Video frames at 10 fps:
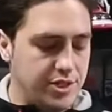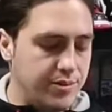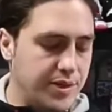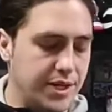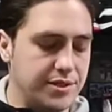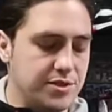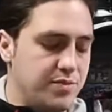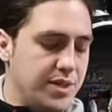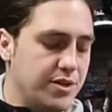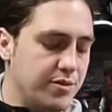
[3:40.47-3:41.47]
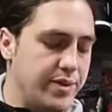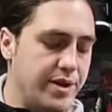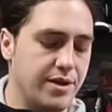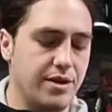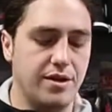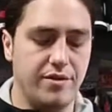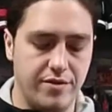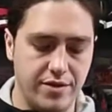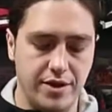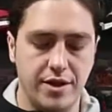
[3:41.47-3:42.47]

shipping, we got this beater pair of